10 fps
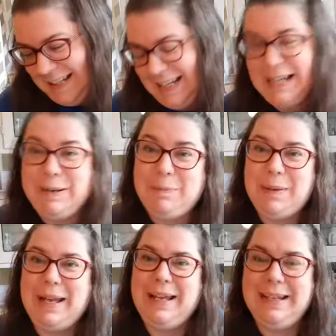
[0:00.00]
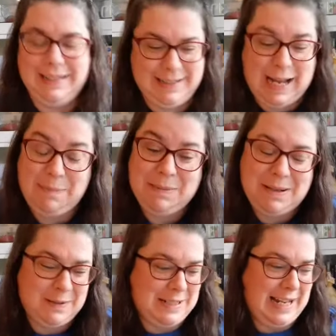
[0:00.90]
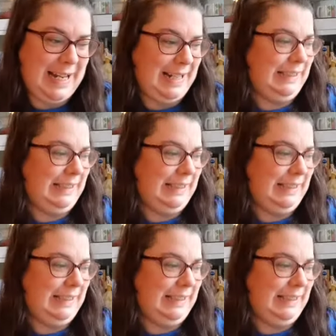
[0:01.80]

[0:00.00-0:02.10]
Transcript: yep. Happy Mother's Day.